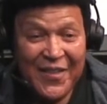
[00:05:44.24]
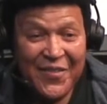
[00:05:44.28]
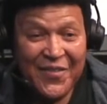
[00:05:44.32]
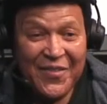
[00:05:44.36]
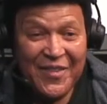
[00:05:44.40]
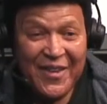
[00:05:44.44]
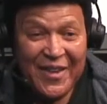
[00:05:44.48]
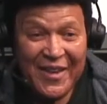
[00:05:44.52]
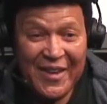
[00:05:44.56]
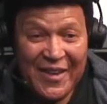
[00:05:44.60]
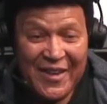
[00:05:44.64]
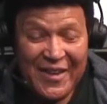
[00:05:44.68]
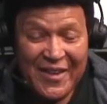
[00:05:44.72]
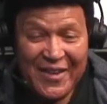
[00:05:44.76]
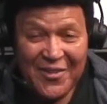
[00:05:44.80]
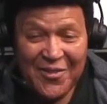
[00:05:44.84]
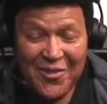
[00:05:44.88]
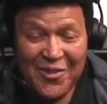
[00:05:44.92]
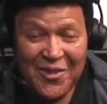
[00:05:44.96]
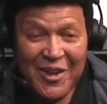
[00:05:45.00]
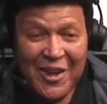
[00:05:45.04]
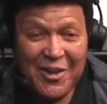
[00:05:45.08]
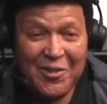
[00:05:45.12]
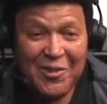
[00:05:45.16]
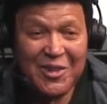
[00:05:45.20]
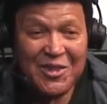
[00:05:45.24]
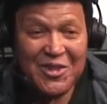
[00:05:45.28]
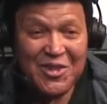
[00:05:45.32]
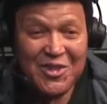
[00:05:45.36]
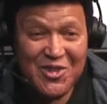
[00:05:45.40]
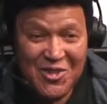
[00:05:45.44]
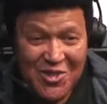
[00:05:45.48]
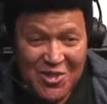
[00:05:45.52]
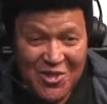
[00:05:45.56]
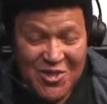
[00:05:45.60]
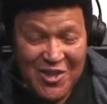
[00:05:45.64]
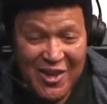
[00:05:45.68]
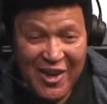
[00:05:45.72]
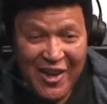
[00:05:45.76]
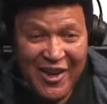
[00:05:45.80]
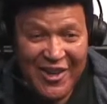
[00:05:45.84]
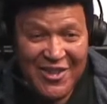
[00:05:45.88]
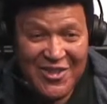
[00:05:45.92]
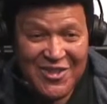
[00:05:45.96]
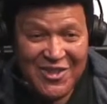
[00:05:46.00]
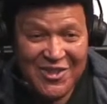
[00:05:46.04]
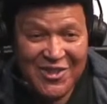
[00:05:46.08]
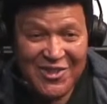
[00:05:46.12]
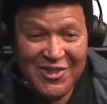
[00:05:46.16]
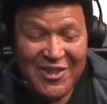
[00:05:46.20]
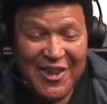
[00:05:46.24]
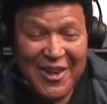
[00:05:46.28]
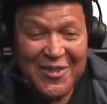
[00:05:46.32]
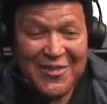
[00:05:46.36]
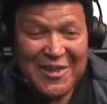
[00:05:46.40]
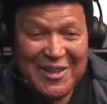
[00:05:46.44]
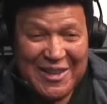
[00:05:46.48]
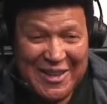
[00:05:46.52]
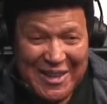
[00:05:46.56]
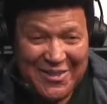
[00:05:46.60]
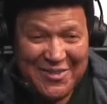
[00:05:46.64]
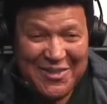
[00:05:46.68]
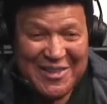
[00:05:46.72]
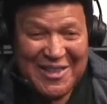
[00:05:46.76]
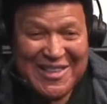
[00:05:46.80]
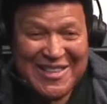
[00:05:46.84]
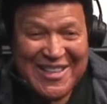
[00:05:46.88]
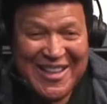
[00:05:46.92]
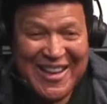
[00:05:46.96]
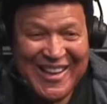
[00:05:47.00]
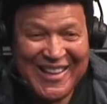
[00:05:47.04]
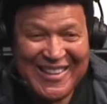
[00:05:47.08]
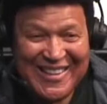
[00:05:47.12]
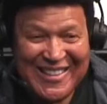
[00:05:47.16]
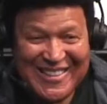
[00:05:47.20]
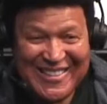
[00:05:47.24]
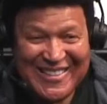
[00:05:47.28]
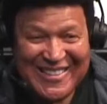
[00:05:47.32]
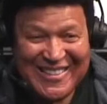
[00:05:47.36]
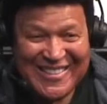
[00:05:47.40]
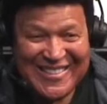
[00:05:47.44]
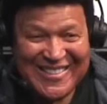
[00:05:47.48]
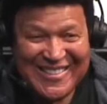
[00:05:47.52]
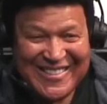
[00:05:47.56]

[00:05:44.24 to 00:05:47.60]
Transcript: And then when I went to junior high school, I became an Italian.